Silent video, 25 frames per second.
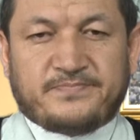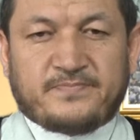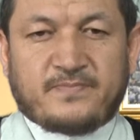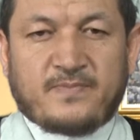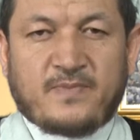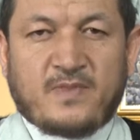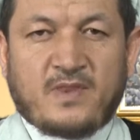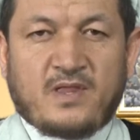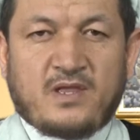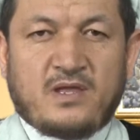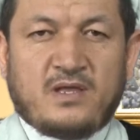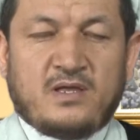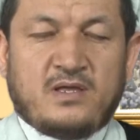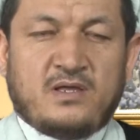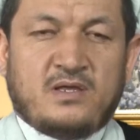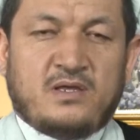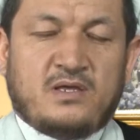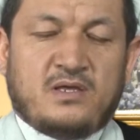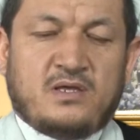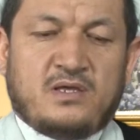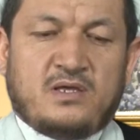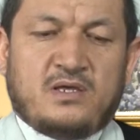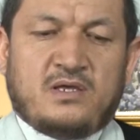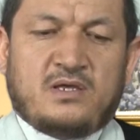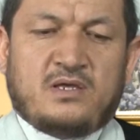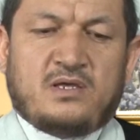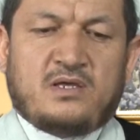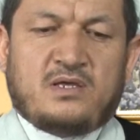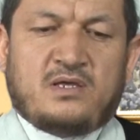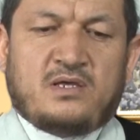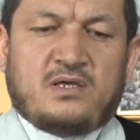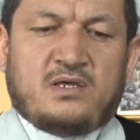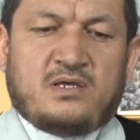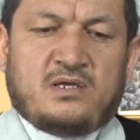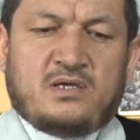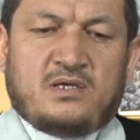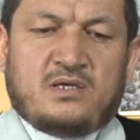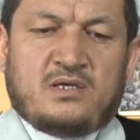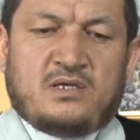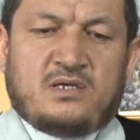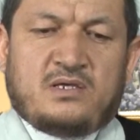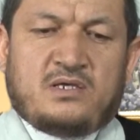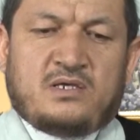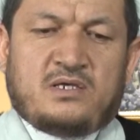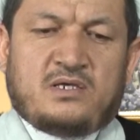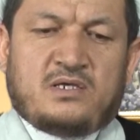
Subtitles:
(no one is talking)